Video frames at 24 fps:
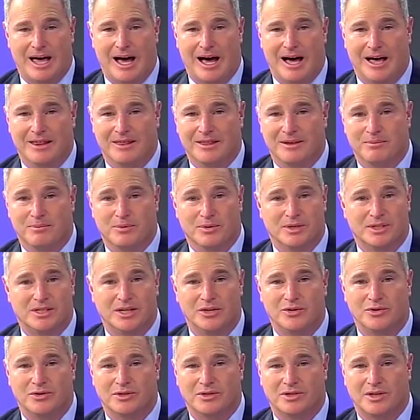The
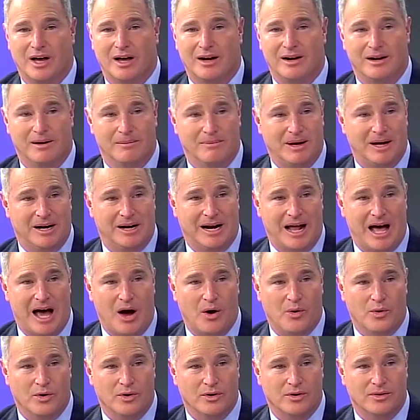procedure is done in about an
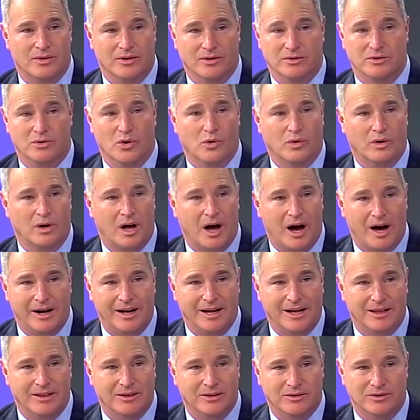hour. There's no
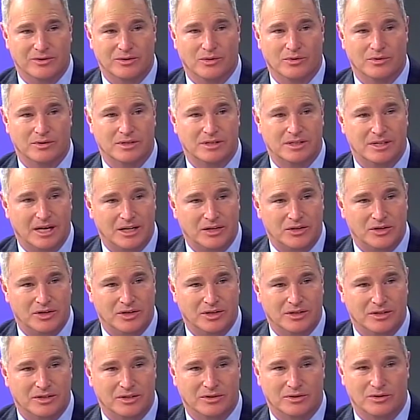cutting, there's no
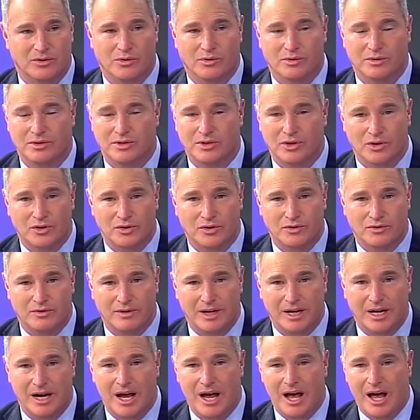stitches, there's no
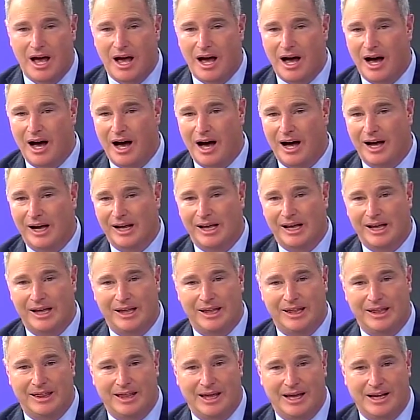surgery.
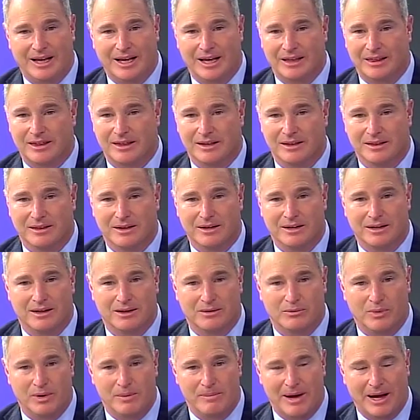
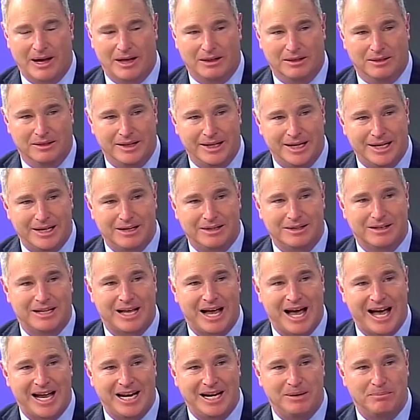We make a little
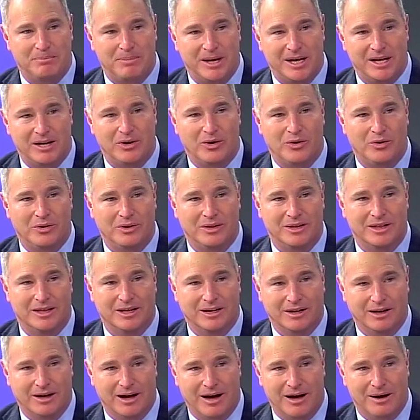tiny pinhole in
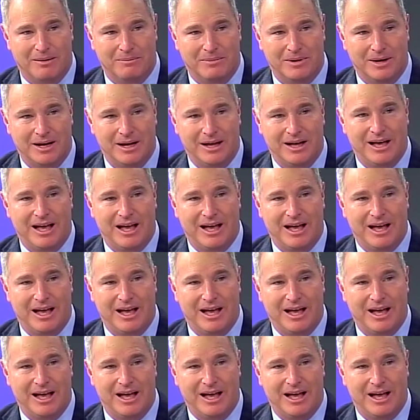the gum